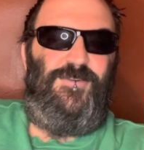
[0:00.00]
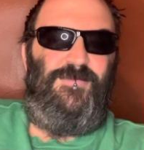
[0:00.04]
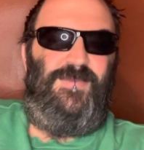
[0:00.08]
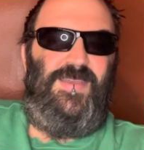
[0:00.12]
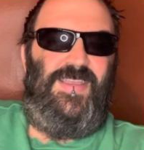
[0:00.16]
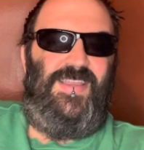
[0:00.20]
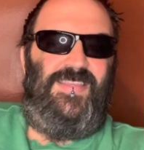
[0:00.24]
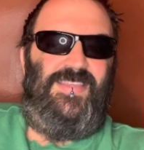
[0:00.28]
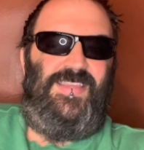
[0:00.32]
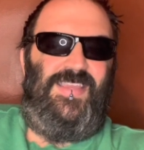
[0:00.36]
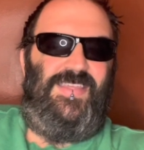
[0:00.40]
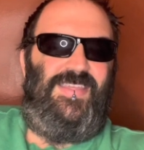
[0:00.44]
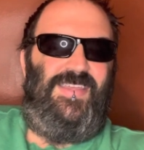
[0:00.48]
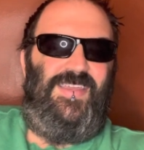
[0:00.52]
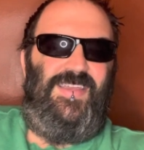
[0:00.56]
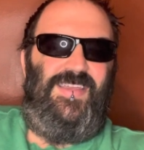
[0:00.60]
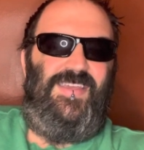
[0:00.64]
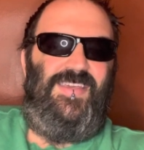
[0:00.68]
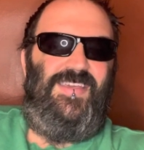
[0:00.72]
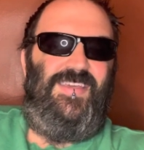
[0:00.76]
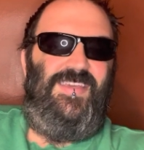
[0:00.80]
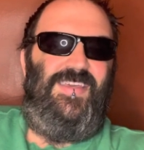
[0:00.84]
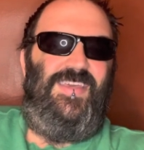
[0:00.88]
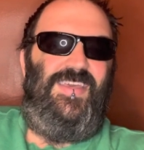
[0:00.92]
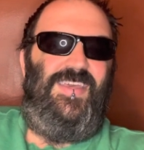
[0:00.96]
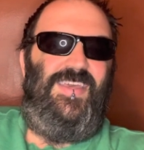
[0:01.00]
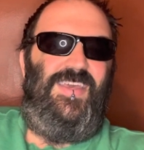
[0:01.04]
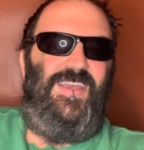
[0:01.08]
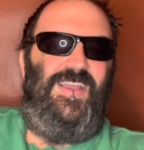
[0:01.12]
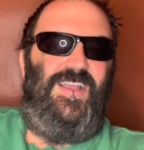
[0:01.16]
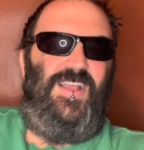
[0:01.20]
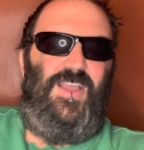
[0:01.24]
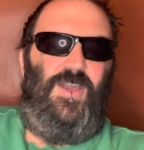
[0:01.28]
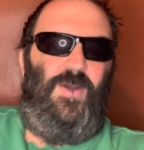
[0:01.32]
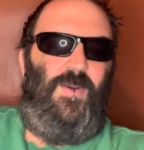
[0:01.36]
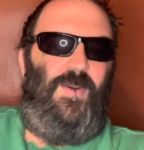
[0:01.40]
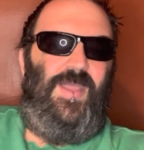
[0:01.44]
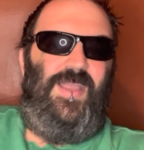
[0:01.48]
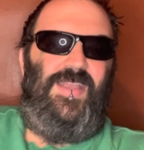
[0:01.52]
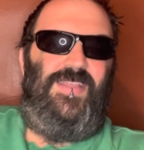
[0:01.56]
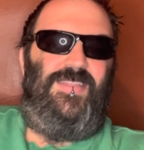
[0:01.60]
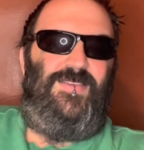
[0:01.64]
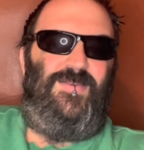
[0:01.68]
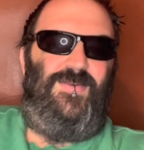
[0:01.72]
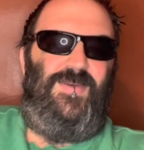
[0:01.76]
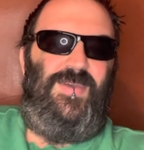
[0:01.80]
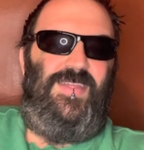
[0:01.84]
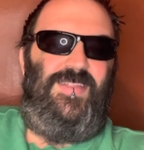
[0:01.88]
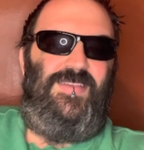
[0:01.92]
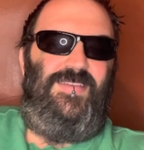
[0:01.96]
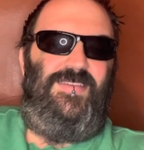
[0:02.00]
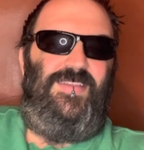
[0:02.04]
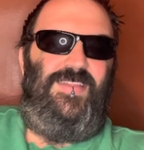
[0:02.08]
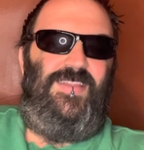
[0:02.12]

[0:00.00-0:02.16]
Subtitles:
because I think going into it,